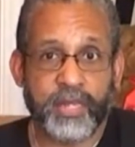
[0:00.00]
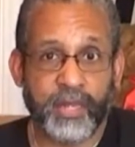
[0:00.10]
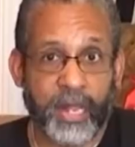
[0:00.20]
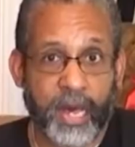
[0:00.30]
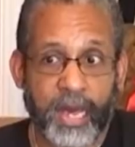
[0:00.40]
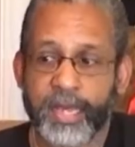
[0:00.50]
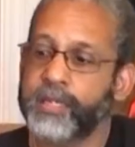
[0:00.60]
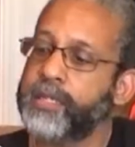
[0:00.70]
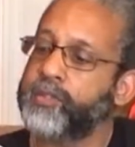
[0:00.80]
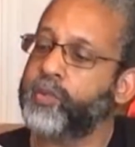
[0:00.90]
line
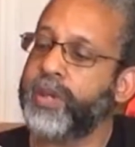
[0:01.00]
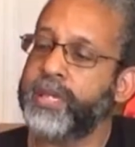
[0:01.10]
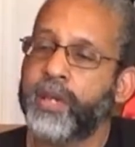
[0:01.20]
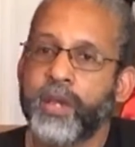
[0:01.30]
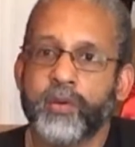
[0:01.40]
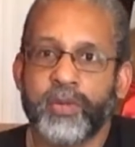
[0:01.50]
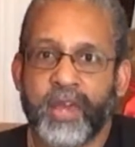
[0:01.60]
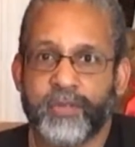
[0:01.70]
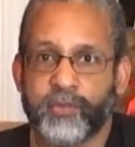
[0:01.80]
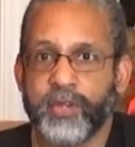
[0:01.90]
this week, we
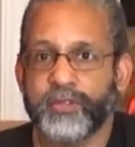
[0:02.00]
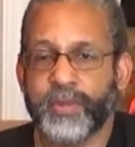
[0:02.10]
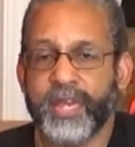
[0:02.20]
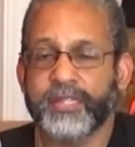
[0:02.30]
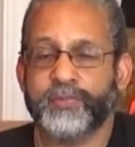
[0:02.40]
have the three of spades.